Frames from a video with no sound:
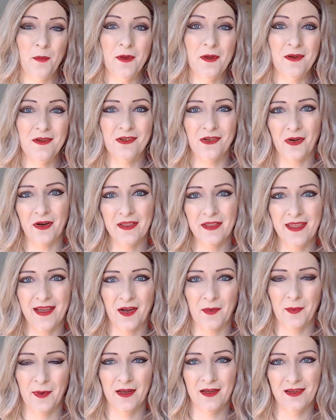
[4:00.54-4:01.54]
Enjoyed that
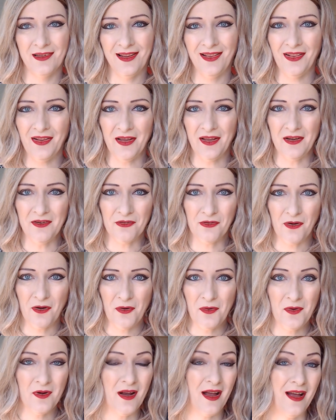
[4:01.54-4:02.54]
quick little
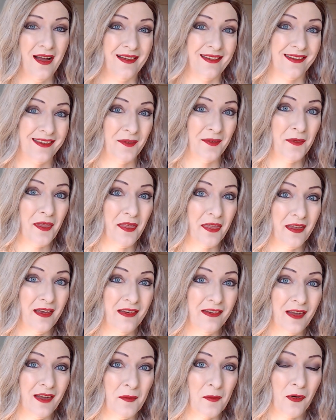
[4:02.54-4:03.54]
intro to some of the
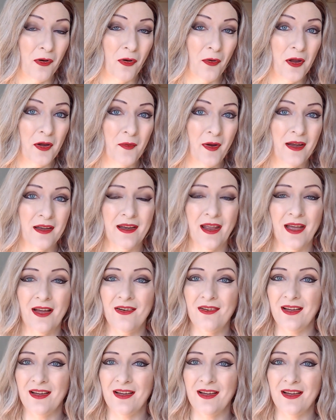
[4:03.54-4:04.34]
things I'm growing right now.